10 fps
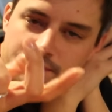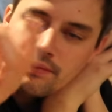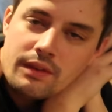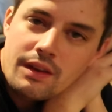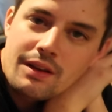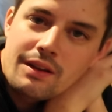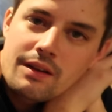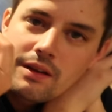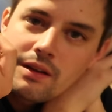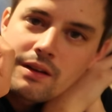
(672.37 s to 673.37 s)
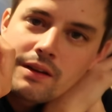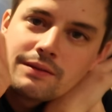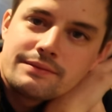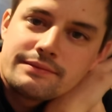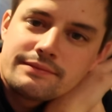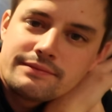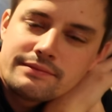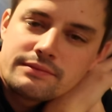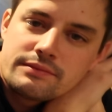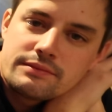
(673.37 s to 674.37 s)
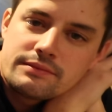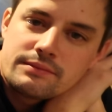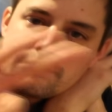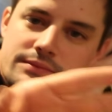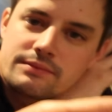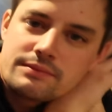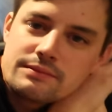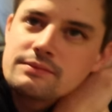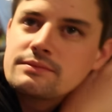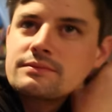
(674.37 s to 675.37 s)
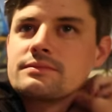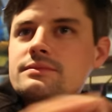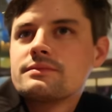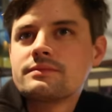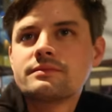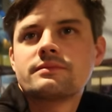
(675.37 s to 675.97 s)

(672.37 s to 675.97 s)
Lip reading: [no speech]